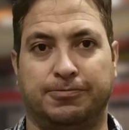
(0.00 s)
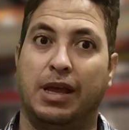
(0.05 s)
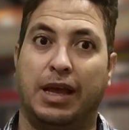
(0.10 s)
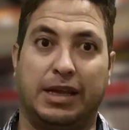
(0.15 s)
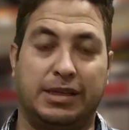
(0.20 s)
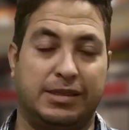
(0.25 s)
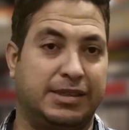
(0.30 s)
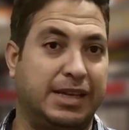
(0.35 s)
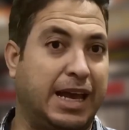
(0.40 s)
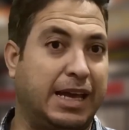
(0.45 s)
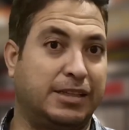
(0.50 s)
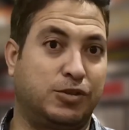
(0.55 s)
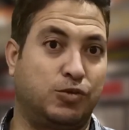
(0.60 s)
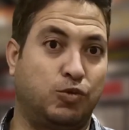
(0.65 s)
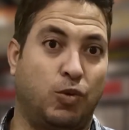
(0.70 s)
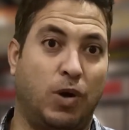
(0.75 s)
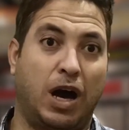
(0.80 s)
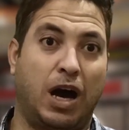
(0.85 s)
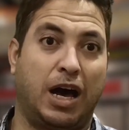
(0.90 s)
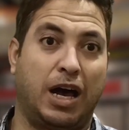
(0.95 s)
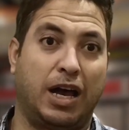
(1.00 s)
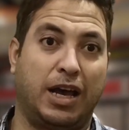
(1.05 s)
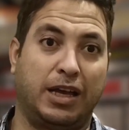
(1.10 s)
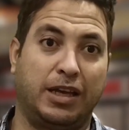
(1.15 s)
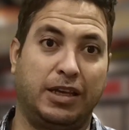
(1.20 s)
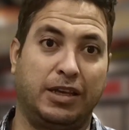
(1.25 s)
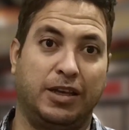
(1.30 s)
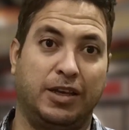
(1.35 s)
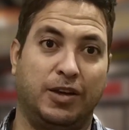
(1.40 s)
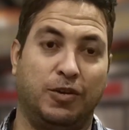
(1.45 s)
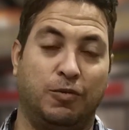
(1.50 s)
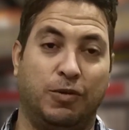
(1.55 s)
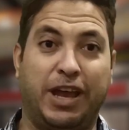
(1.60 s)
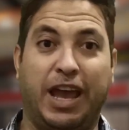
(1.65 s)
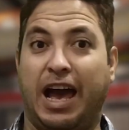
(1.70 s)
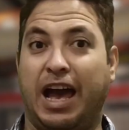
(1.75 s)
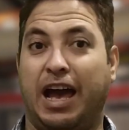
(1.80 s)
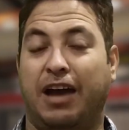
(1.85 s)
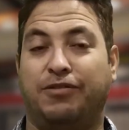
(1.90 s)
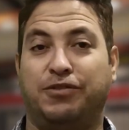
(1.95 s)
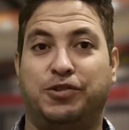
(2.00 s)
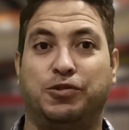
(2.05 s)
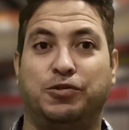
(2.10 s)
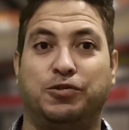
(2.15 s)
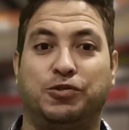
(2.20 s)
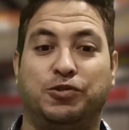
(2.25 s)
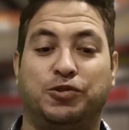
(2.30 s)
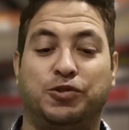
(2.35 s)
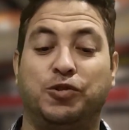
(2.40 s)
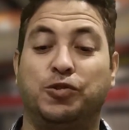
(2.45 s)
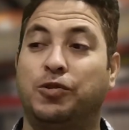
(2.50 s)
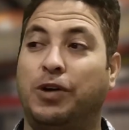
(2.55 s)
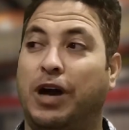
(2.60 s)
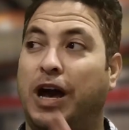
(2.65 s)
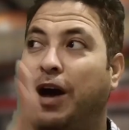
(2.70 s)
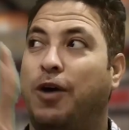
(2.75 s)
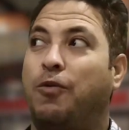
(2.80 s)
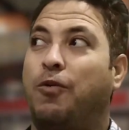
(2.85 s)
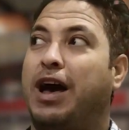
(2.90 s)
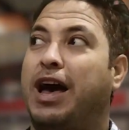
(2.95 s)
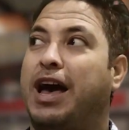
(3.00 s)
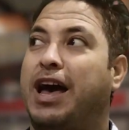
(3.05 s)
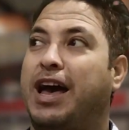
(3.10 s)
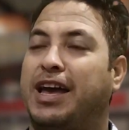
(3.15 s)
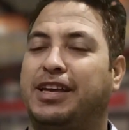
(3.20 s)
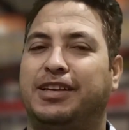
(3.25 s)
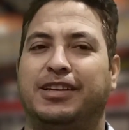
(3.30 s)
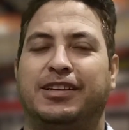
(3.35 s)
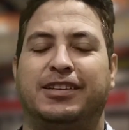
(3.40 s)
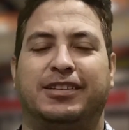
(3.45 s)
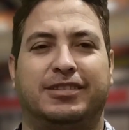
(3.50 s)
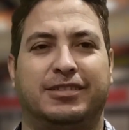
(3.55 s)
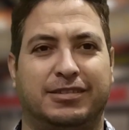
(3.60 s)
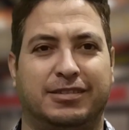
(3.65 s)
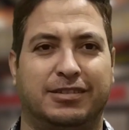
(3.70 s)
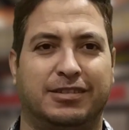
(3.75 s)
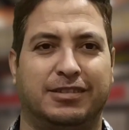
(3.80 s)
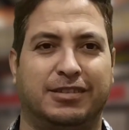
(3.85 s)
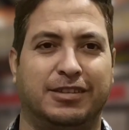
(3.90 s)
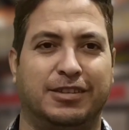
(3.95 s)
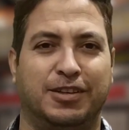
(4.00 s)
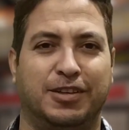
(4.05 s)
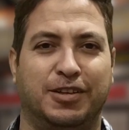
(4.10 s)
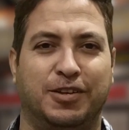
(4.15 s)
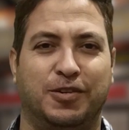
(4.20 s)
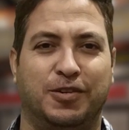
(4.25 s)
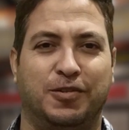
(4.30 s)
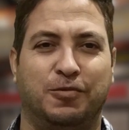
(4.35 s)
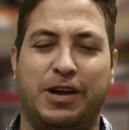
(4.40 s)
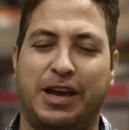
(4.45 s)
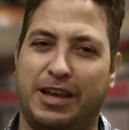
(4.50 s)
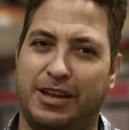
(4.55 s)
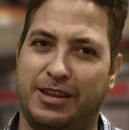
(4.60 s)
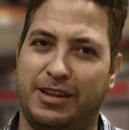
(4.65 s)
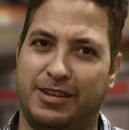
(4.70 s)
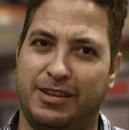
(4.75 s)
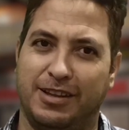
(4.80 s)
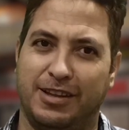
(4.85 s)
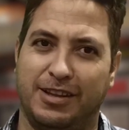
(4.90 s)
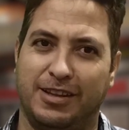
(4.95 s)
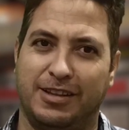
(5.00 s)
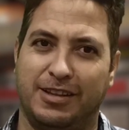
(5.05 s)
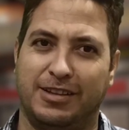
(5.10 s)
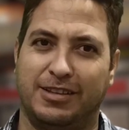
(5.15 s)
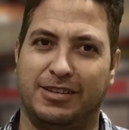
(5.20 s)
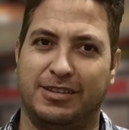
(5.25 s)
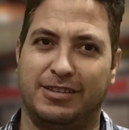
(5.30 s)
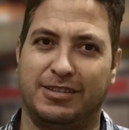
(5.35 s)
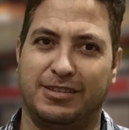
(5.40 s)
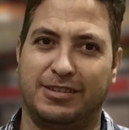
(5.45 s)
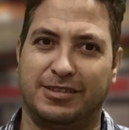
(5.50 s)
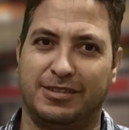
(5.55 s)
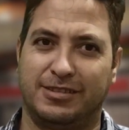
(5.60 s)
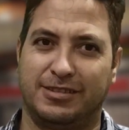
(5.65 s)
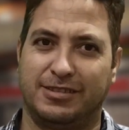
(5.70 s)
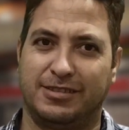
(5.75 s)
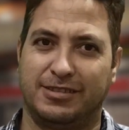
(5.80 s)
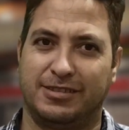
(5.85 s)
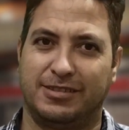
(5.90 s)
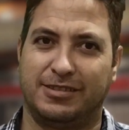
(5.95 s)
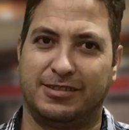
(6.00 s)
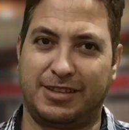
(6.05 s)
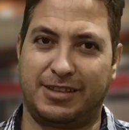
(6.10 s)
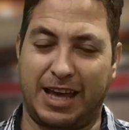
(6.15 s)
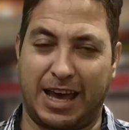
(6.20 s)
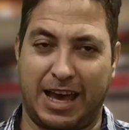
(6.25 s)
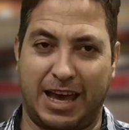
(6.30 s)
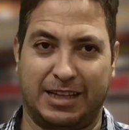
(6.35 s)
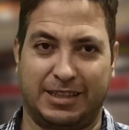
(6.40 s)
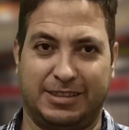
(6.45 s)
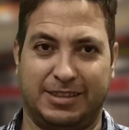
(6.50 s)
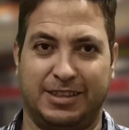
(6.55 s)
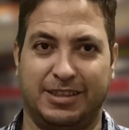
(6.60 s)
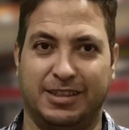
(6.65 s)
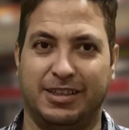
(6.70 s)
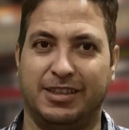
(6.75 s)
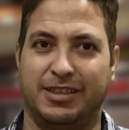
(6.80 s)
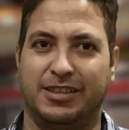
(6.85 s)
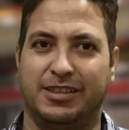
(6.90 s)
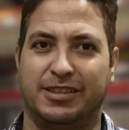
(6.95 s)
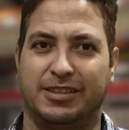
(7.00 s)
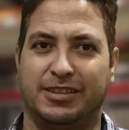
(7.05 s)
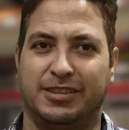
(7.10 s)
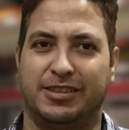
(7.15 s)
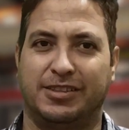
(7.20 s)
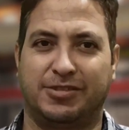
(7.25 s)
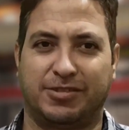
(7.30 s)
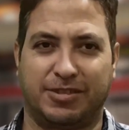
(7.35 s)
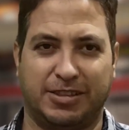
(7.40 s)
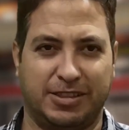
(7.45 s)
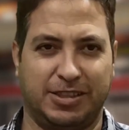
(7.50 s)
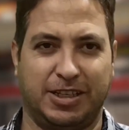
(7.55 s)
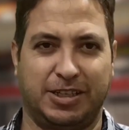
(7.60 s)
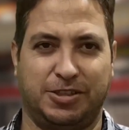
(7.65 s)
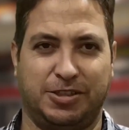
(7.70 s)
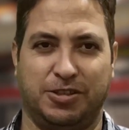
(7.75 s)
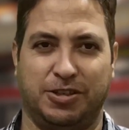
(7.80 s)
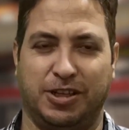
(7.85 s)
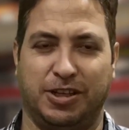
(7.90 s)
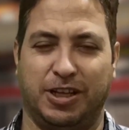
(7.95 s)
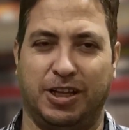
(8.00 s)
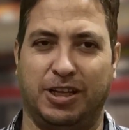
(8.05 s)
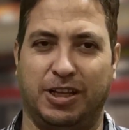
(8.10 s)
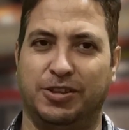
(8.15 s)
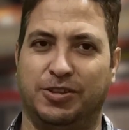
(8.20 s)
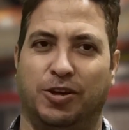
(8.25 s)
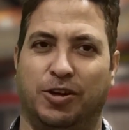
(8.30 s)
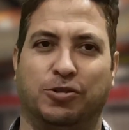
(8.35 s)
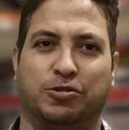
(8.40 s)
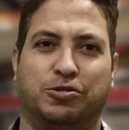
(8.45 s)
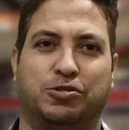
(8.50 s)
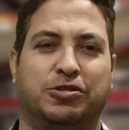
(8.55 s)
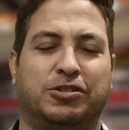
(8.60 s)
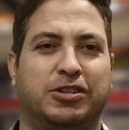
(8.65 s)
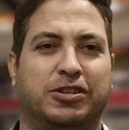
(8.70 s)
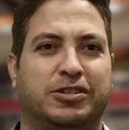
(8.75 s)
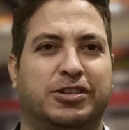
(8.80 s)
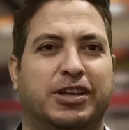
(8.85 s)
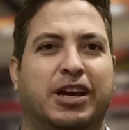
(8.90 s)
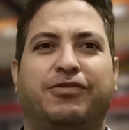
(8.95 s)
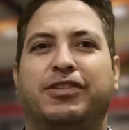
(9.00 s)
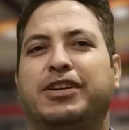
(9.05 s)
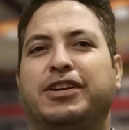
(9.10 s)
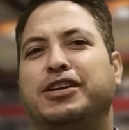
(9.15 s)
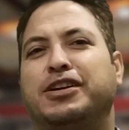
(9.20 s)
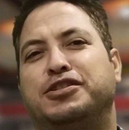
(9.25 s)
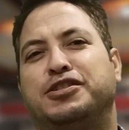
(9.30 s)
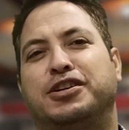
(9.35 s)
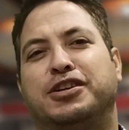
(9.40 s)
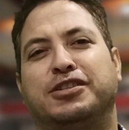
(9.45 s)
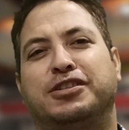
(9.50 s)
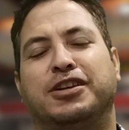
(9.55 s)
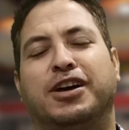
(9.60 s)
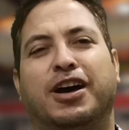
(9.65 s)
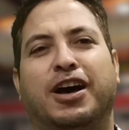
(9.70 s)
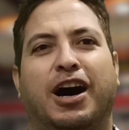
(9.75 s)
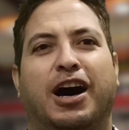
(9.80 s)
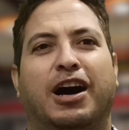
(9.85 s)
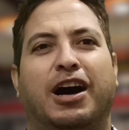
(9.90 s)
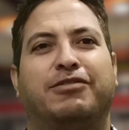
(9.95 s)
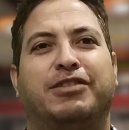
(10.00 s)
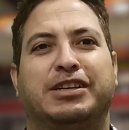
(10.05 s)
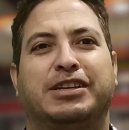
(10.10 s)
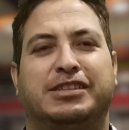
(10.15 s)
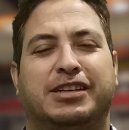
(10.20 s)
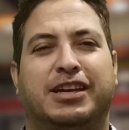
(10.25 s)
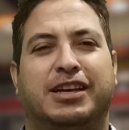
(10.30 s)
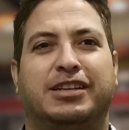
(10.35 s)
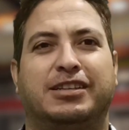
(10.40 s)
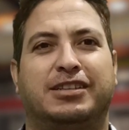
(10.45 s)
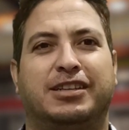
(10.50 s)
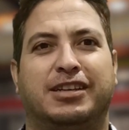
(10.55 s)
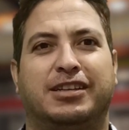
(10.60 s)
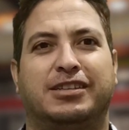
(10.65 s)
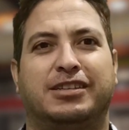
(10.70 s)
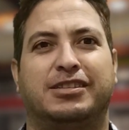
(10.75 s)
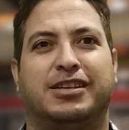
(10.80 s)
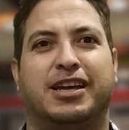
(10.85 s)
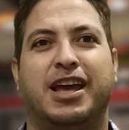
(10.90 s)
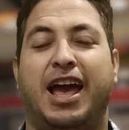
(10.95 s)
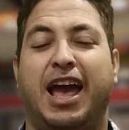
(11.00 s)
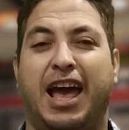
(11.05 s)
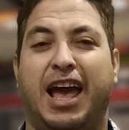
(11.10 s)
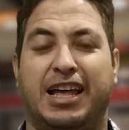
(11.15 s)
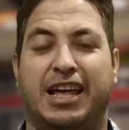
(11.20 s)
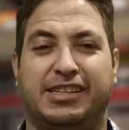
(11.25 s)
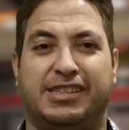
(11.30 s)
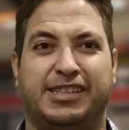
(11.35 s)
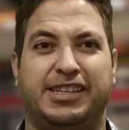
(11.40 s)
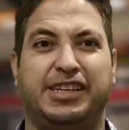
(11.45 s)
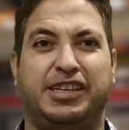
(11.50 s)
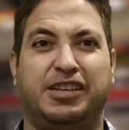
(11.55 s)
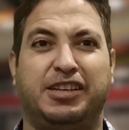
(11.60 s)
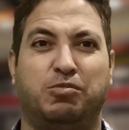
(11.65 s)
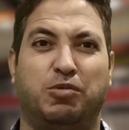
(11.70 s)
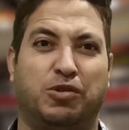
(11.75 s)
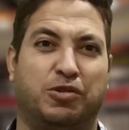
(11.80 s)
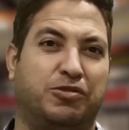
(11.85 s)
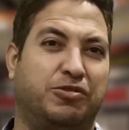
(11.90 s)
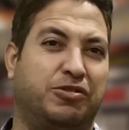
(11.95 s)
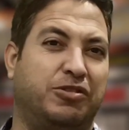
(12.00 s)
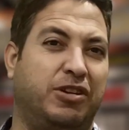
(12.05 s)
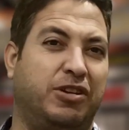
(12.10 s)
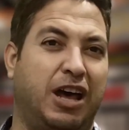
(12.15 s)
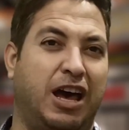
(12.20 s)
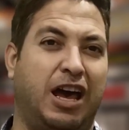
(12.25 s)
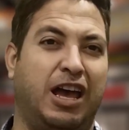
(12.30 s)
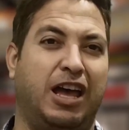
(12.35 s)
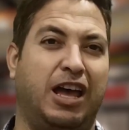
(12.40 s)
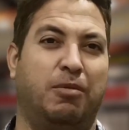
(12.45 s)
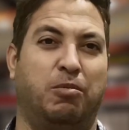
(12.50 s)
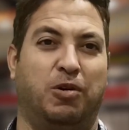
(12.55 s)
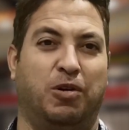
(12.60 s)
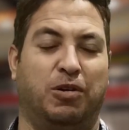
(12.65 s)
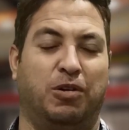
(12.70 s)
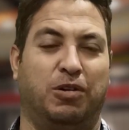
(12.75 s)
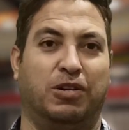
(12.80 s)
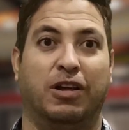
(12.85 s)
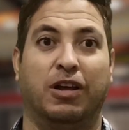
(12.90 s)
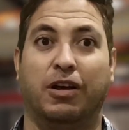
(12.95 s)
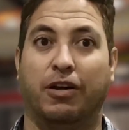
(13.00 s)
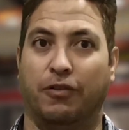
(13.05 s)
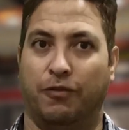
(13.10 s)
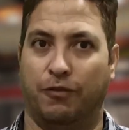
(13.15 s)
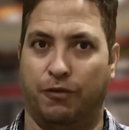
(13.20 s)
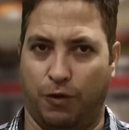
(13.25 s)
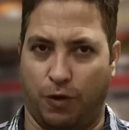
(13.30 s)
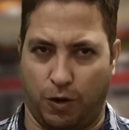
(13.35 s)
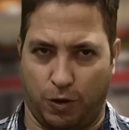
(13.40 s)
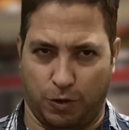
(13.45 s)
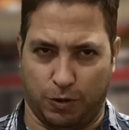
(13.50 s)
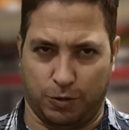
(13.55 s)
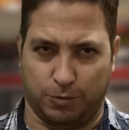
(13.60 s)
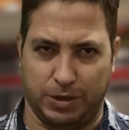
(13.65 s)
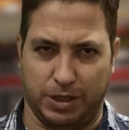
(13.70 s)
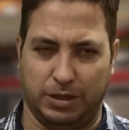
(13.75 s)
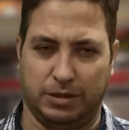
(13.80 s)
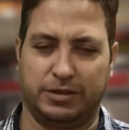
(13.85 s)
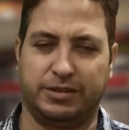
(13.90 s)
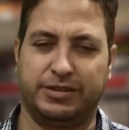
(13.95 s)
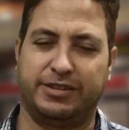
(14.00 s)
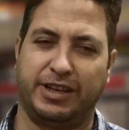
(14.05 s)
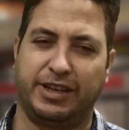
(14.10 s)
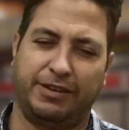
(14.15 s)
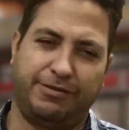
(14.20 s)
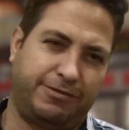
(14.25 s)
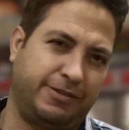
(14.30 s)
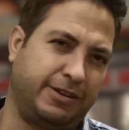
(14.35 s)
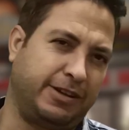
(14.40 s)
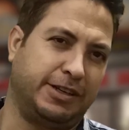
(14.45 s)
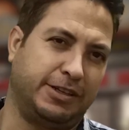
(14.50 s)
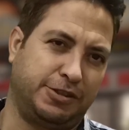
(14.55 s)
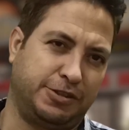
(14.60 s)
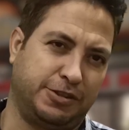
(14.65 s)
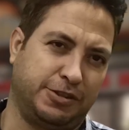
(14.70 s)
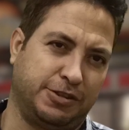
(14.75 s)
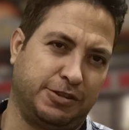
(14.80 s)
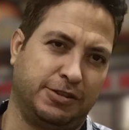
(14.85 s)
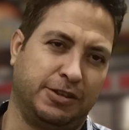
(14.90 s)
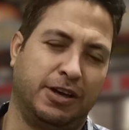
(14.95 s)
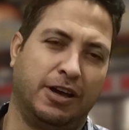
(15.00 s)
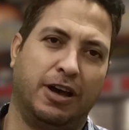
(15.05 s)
And that's why we have to do away with that traditional notional definition of a sentence and seek more reliable formal definition